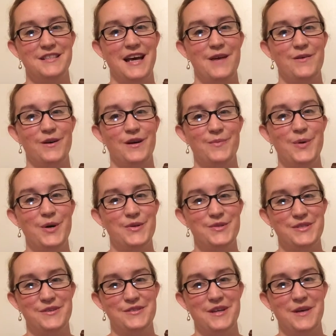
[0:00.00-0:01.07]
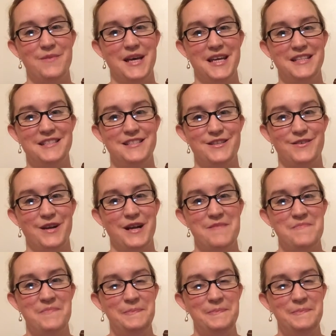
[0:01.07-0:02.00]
I will post those on my Instagram.